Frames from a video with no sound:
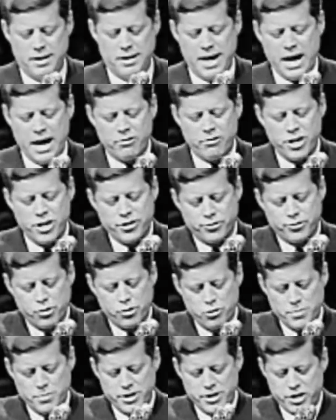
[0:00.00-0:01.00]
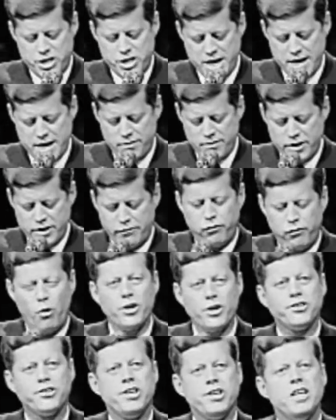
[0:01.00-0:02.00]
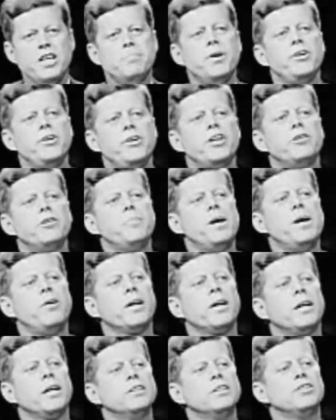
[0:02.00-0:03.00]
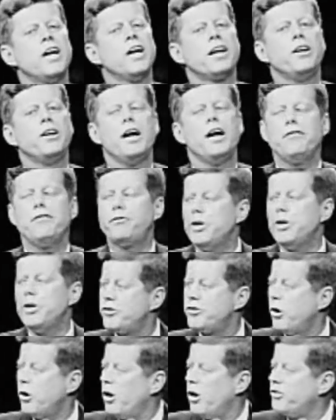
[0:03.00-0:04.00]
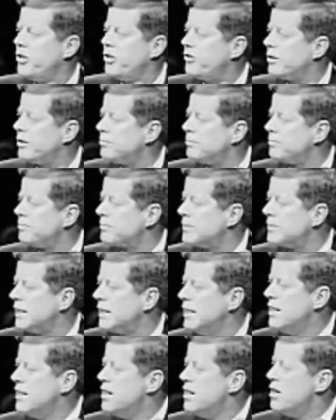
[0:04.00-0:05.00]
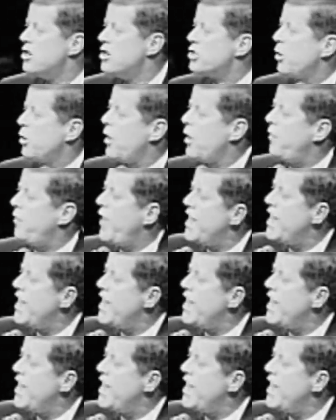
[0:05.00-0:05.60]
Harry Truman said that fourteen million Americans had enough resources so that